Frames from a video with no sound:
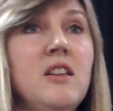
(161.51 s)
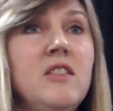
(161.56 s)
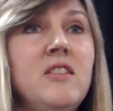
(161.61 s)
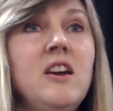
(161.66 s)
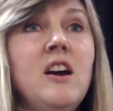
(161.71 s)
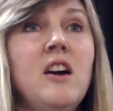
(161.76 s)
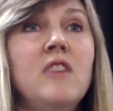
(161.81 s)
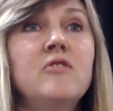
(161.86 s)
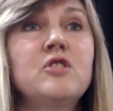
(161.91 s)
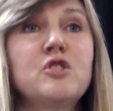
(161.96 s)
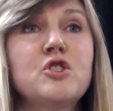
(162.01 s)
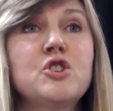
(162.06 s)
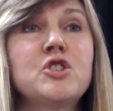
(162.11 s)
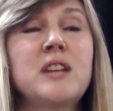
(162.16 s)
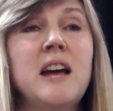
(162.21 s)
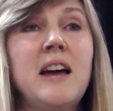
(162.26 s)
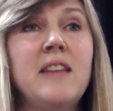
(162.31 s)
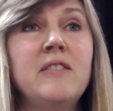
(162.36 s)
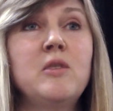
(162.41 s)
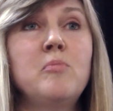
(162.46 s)
They
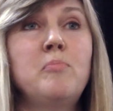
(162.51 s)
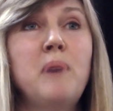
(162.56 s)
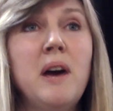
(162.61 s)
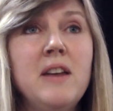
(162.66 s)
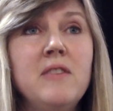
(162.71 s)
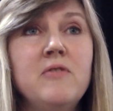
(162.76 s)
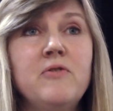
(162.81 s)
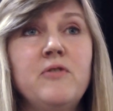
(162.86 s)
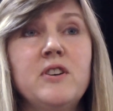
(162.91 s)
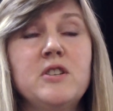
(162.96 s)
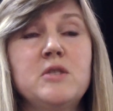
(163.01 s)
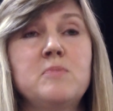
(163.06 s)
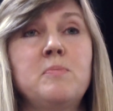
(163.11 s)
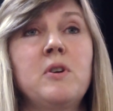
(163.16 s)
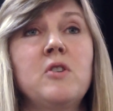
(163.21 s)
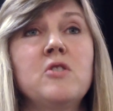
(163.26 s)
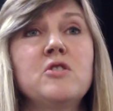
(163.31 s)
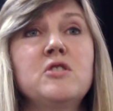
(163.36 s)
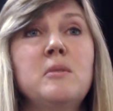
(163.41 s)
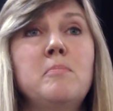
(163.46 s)
understand the benefits,
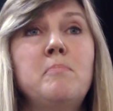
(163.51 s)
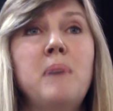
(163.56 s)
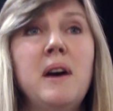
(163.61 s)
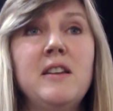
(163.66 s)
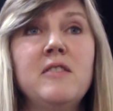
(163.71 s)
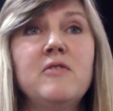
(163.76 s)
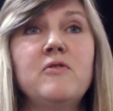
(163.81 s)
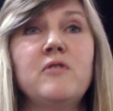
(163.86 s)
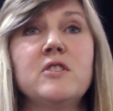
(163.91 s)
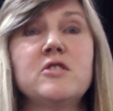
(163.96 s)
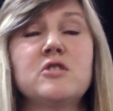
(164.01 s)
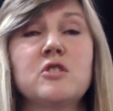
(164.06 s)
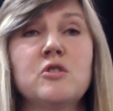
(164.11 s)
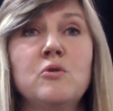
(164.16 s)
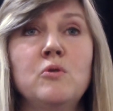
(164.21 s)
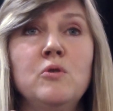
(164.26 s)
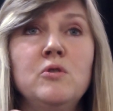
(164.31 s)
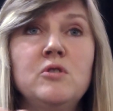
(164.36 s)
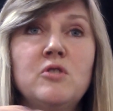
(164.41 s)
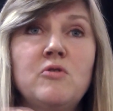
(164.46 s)
because the benefits are
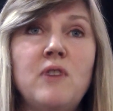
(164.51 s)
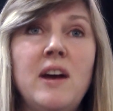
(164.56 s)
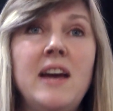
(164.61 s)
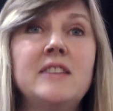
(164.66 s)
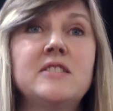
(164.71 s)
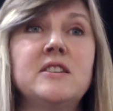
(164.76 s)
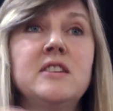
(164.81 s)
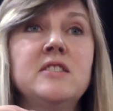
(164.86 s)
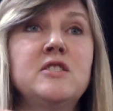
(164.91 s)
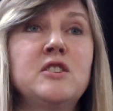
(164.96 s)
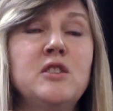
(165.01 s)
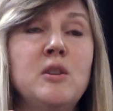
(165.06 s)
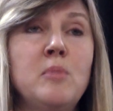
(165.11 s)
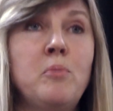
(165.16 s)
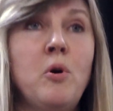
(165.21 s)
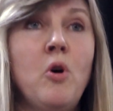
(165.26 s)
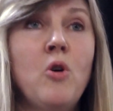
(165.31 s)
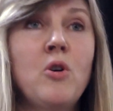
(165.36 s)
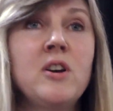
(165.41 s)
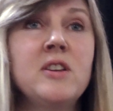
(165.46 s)
going direct into the
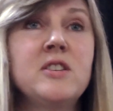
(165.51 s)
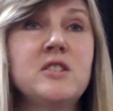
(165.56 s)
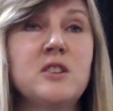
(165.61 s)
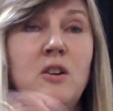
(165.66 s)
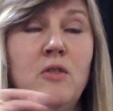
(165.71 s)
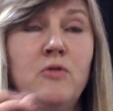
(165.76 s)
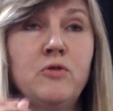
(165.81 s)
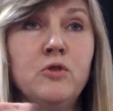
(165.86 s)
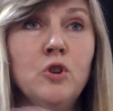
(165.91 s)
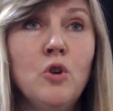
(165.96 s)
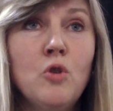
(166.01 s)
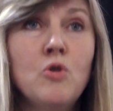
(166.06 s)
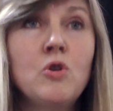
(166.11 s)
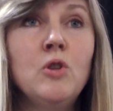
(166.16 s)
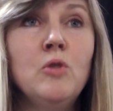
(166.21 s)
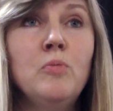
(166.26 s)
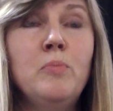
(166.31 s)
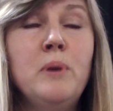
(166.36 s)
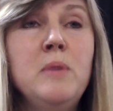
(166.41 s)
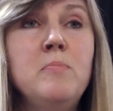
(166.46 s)
pockets of
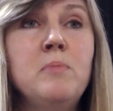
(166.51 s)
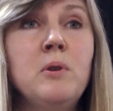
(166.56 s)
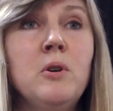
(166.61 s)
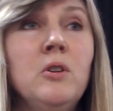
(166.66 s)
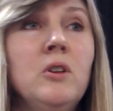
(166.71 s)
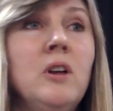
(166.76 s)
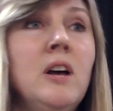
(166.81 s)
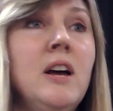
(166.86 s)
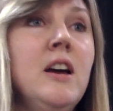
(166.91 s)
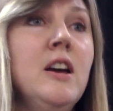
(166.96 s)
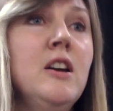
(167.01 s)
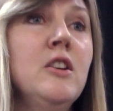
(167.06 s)
local people,